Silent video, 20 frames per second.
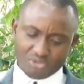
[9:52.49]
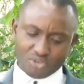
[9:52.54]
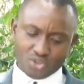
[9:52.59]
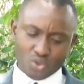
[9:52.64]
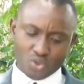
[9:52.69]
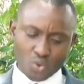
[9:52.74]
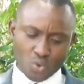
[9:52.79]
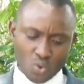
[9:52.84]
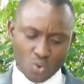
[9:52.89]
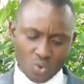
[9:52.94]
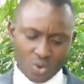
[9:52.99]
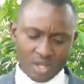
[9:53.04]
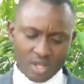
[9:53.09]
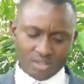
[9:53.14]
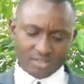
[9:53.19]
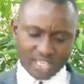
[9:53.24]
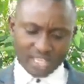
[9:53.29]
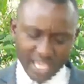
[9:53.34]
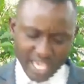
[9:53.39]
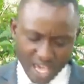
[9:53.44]

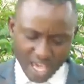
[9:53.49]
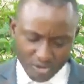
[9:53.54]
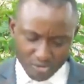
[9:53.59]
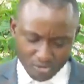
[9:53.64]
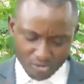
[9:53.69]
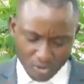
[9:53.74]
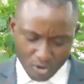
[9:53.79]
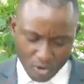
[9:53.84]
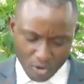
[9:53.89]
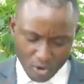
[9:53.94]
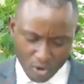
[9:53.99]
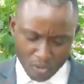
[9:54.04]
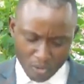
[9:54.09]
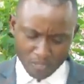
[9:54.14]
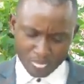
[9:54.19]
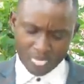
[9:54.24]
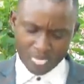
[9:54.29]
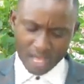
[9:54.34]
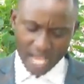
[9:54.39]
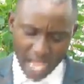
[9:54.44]
Therefore, ask
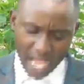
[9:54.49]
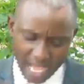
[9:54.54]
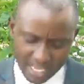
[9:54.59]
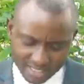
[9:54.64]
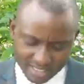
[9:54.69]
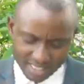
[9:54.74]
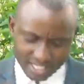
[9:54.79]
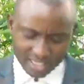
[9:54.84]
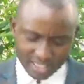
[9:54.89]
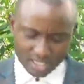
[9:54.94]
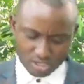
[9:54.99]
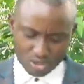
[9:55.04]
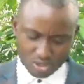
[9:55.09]
the Lord of